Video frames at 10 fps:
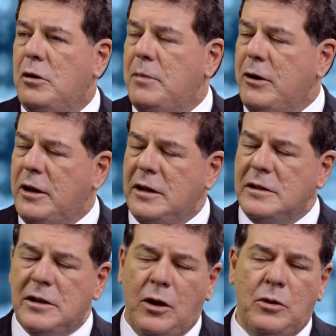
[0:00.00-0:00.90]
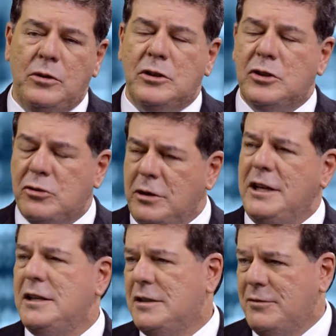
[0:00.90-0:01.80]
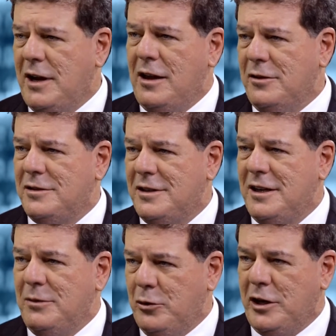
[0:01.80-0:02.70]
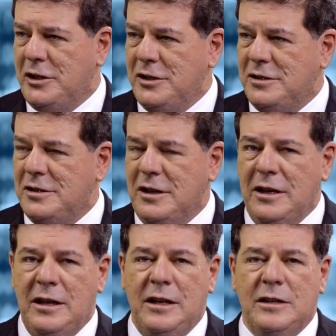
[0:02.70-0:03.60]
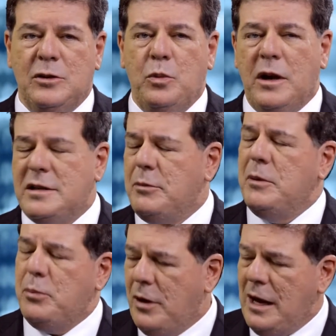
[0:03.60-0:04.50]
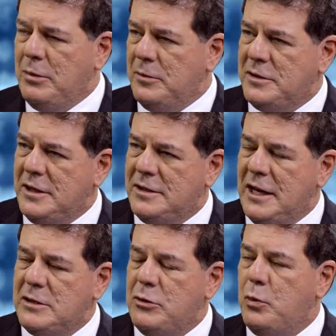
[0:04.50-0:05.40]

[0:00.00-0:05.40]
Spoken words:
Americans owe trillions of dollars in mortgages. So what are some of the problems these days with